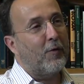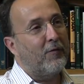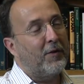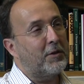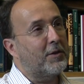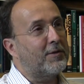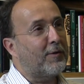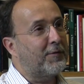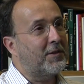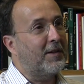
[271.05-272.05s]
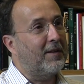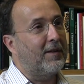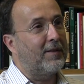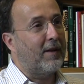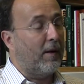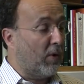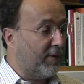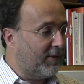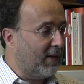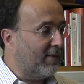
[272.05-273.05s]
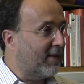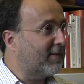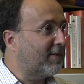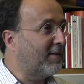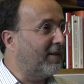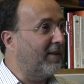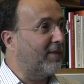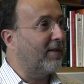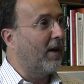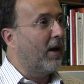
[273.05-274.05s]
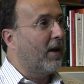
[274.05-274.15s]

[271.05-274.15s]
convergence of series, we have seen this series,